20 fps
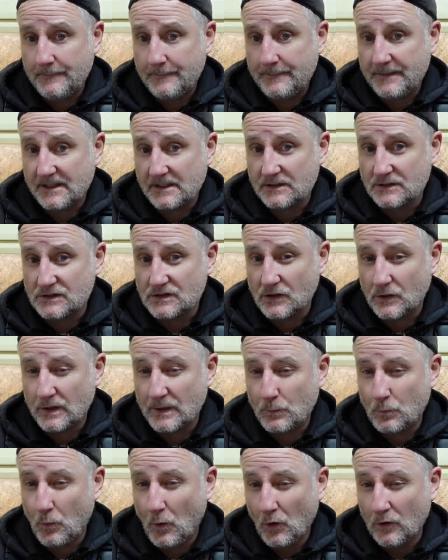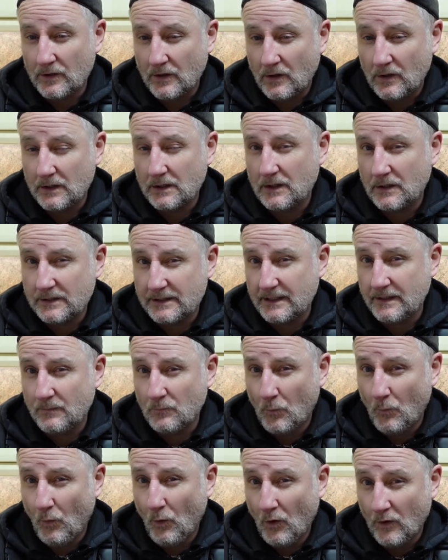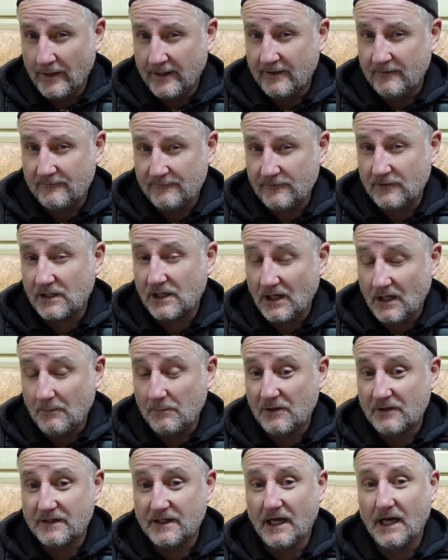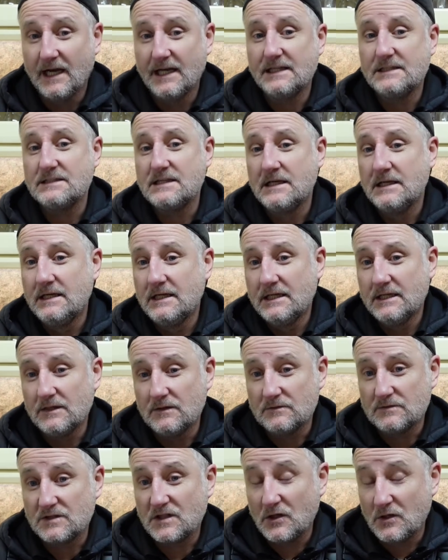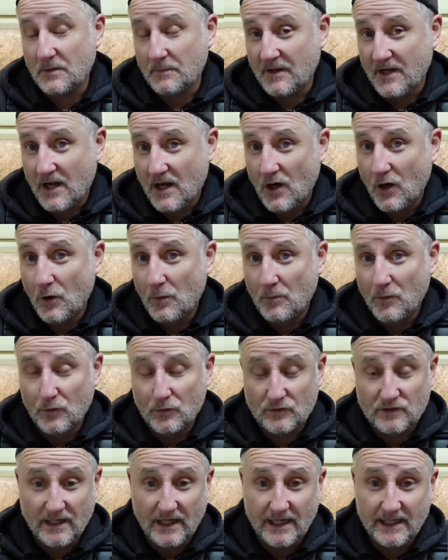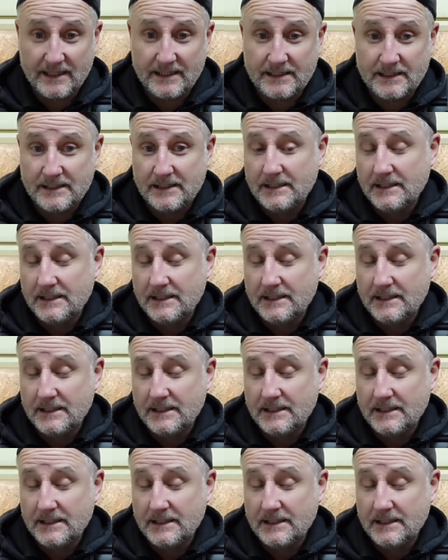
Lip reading: because I didn't want it for a couple of days, and I was going to be at home all day,